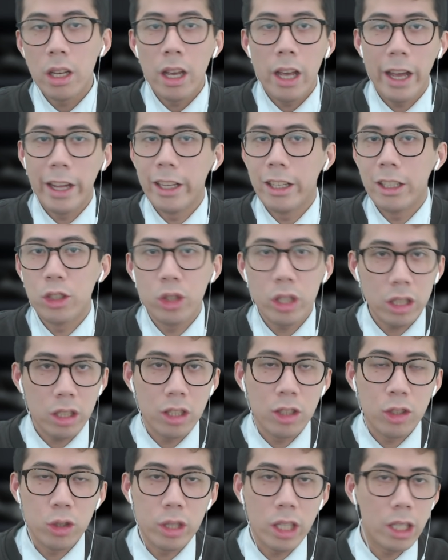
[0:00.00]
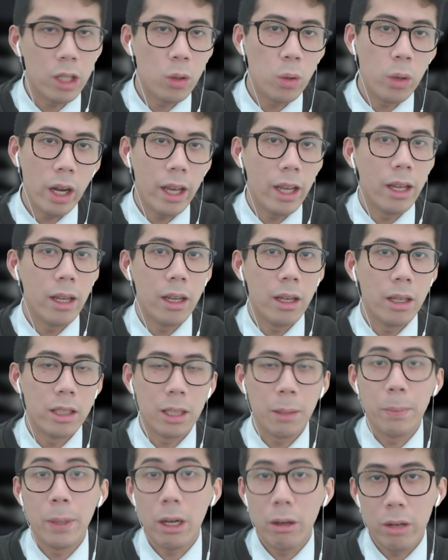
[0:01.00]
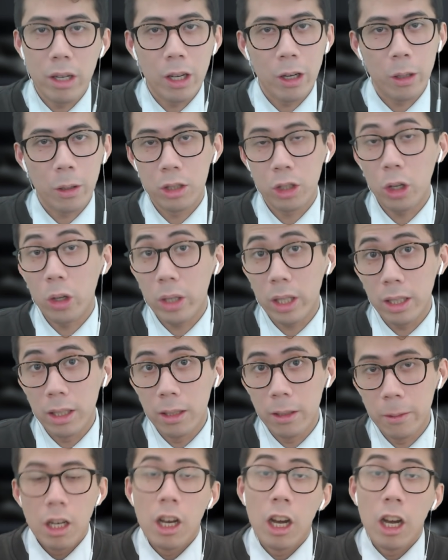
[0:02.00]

and just in general a superior token.